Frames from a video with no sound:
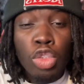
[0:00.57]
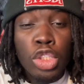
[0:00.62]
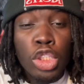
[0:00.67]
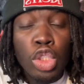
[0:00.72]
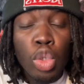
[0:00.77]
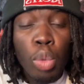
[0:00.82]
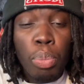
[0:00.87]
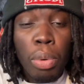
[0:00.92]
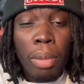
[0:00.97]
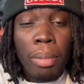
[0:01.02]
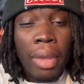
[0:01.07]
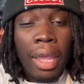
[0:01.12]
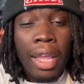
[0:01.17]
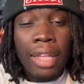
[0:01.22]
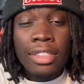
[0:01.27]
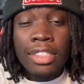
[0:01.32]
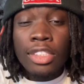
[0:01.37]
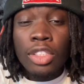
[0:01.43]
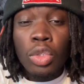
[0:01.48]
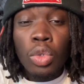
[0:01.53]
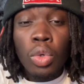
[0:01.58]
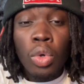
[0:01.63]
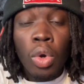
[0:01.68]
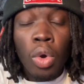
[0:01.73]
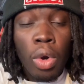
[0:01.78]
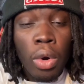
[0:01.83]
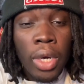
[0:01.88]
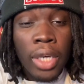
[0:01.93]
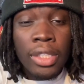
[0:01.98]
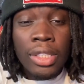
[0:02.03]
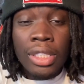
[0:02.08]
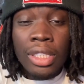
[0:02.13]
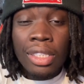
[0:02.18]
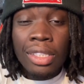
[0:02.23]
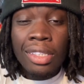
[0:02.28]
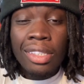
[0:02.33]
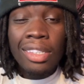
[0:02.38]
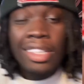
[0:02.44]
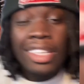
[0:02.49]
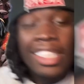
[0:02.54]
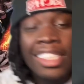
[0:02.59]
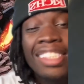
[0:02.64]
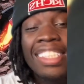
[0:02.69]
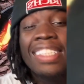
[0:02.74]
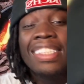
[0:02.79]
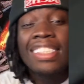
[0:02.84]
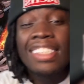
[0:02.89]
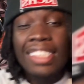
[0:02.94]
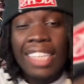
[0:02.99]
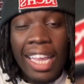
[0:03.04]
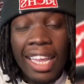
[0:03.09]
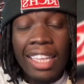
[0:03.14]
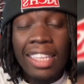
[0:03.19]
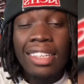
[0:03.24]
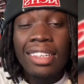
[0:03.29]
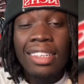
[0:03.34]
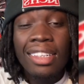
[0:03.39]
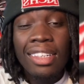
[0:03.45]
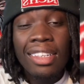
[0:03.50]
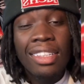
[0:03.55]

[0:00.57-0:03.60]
Superman's new origin is insane.